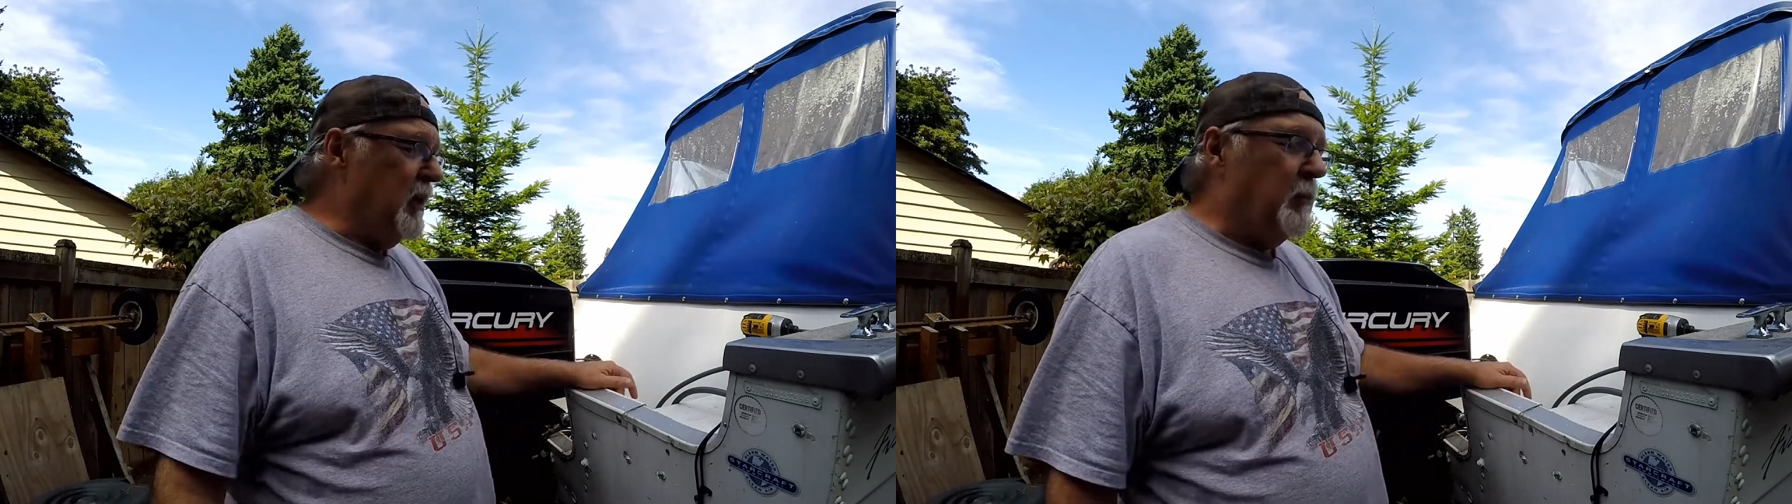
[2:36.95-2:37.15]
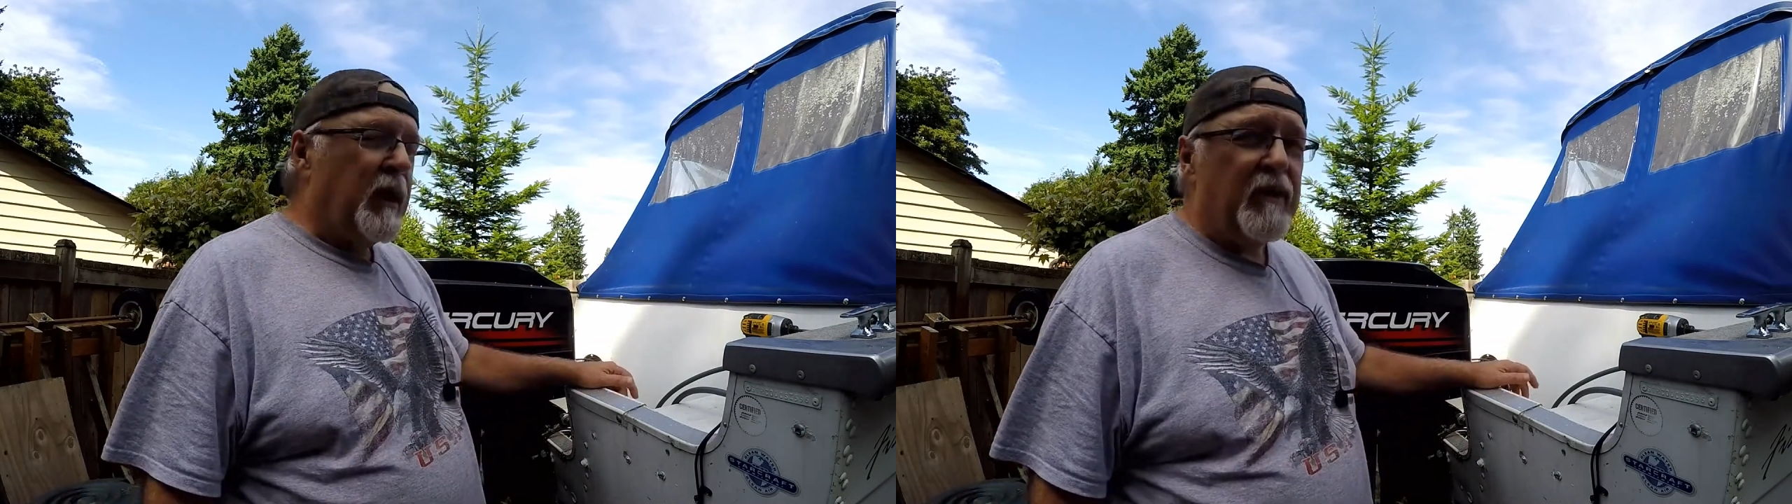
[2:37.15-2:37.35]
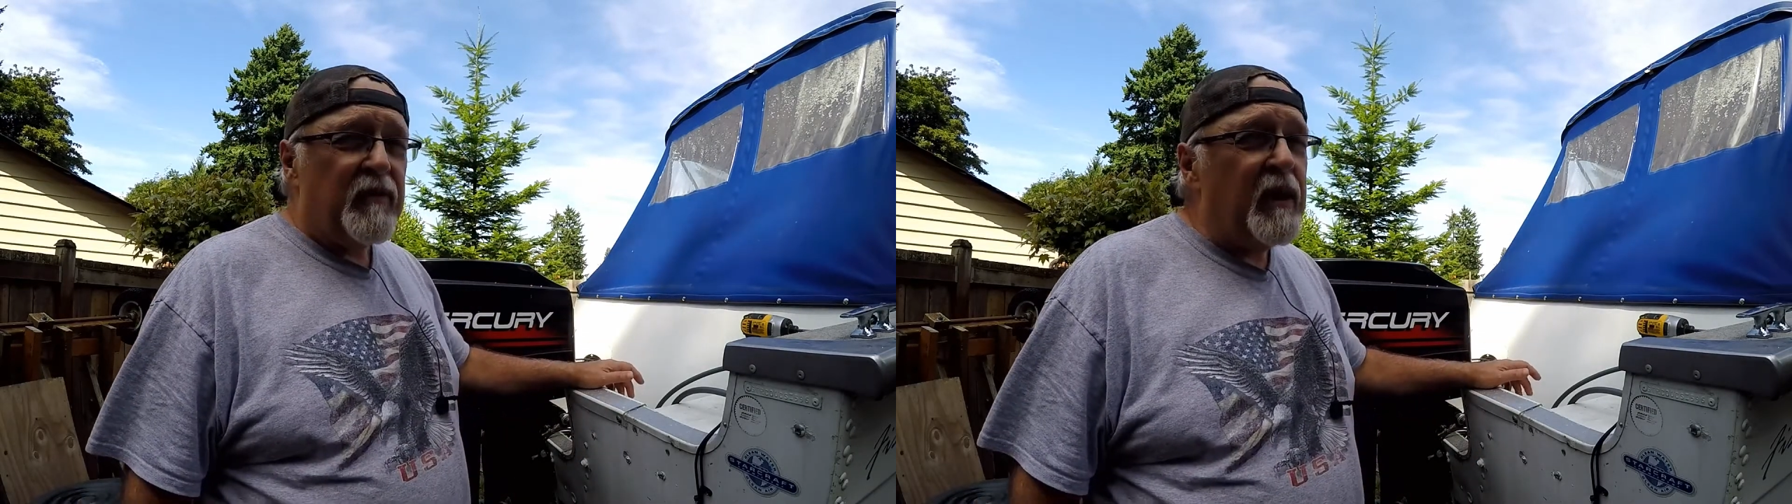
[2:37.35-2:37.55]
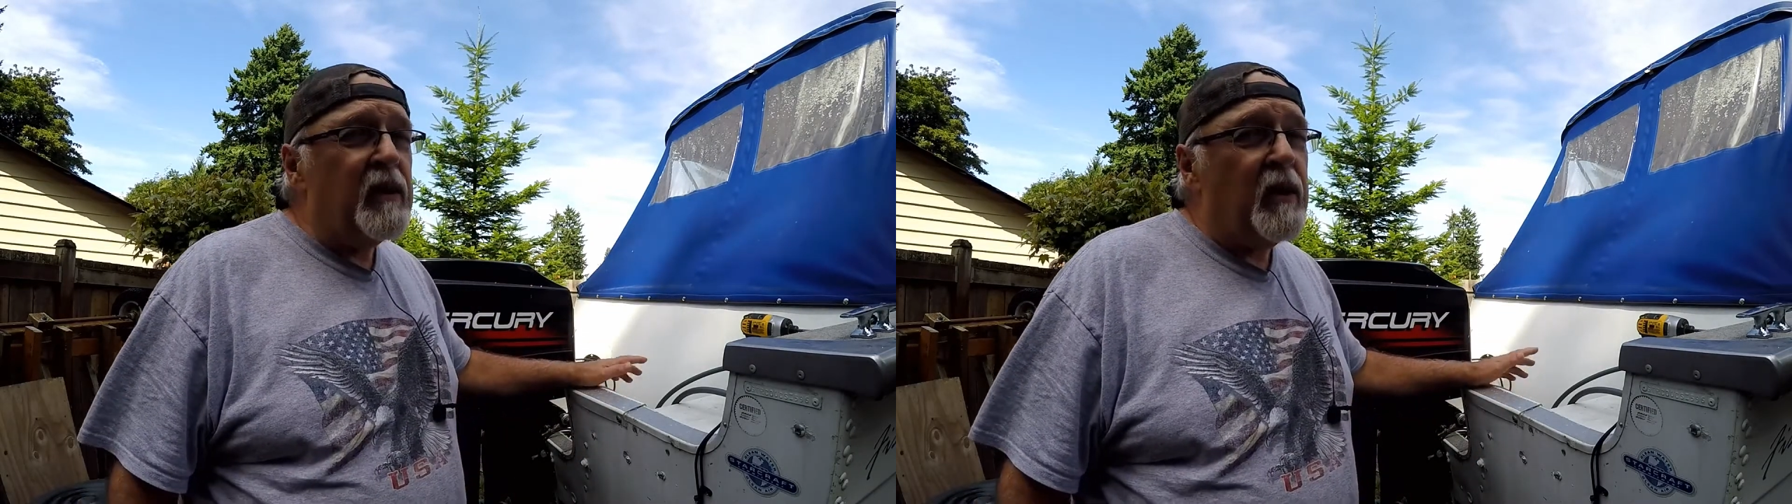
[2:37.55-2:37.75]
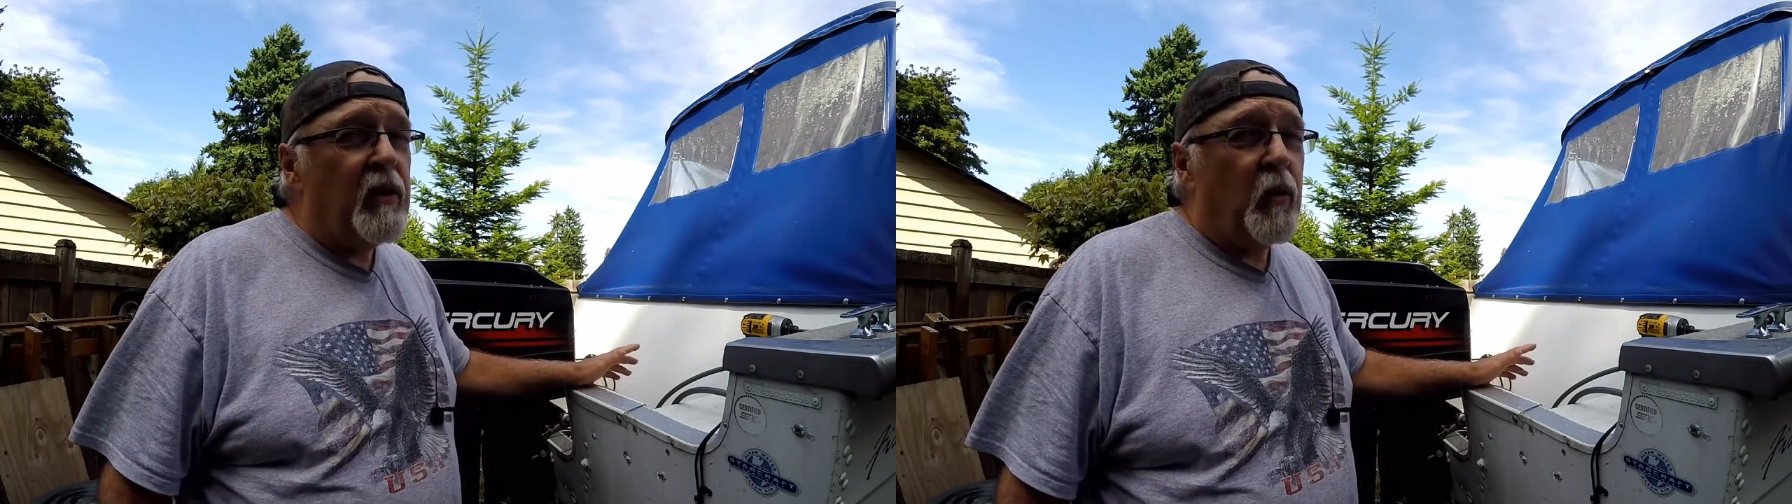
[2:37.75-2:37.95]
But I found
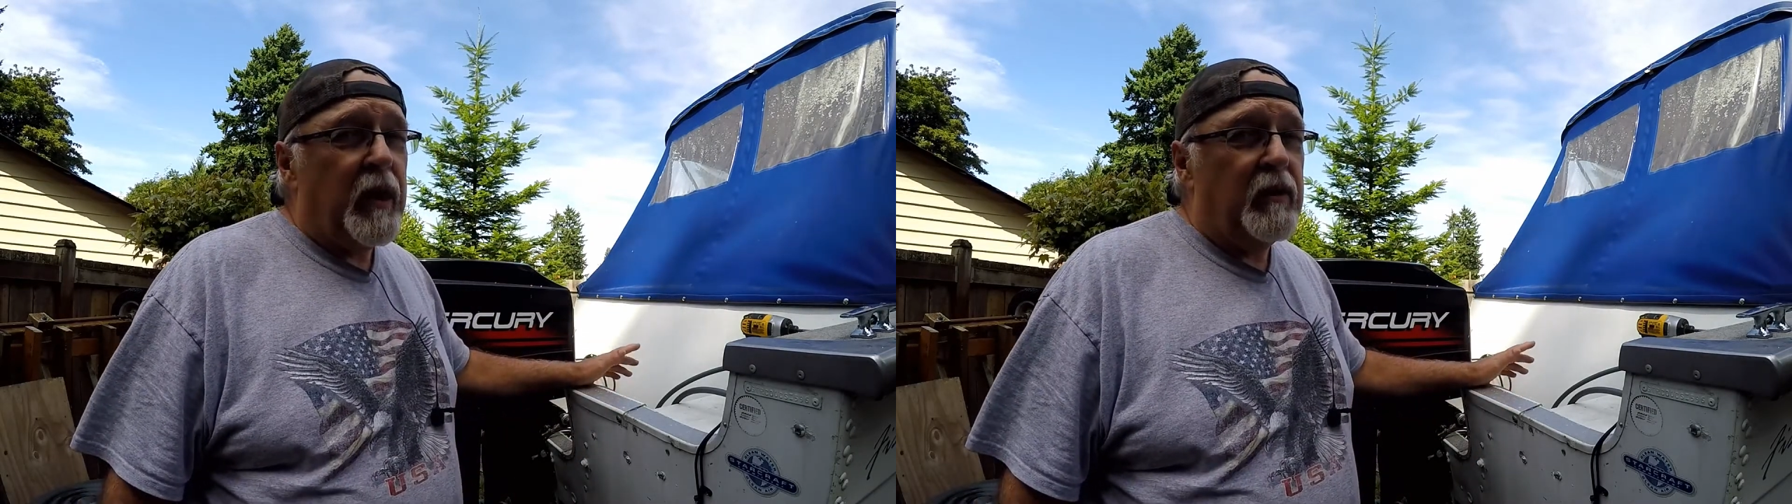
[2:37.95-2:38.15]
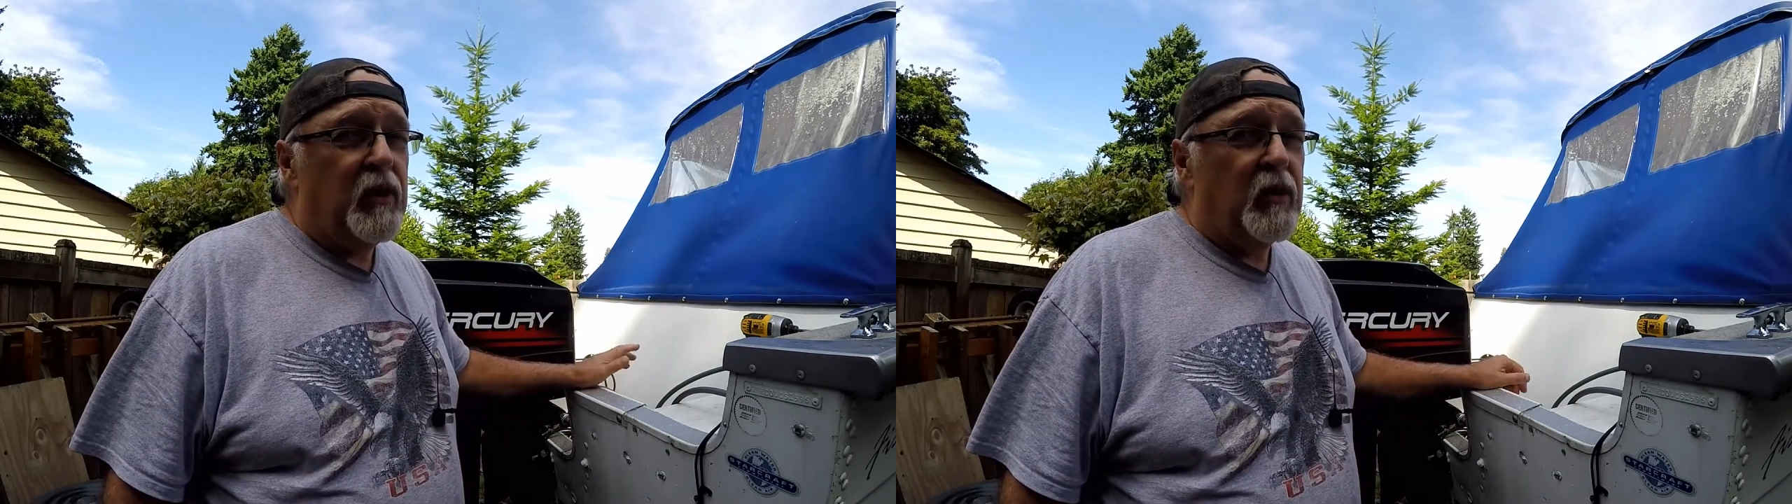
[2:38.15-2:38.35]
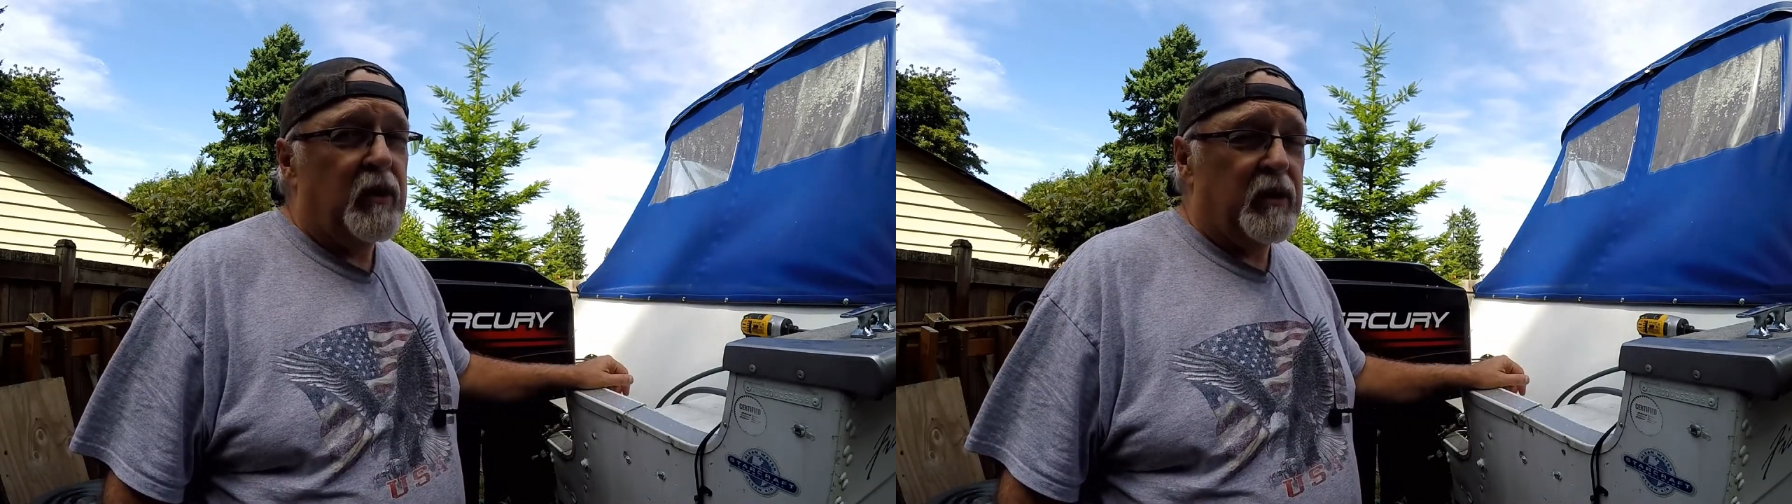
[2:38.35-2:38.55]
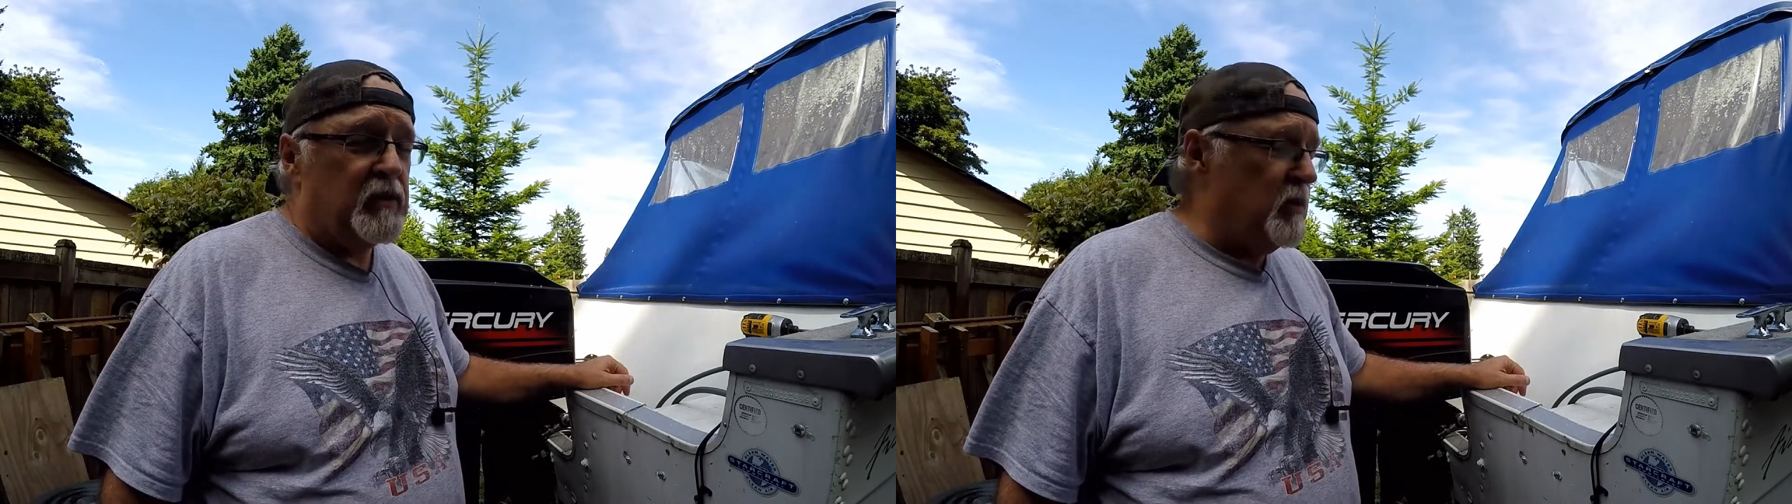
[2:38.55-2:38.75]
another way of doing it,